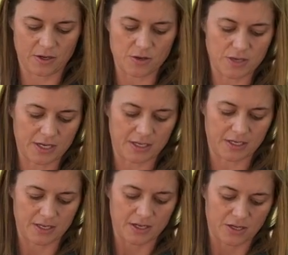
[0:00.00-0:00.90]
you can
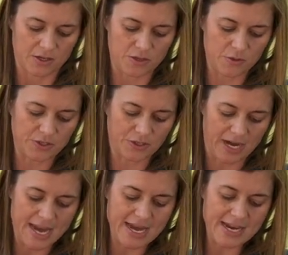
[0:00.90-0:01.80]
use your
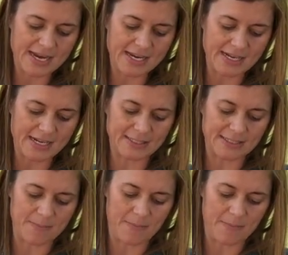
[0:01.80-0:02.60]
hands and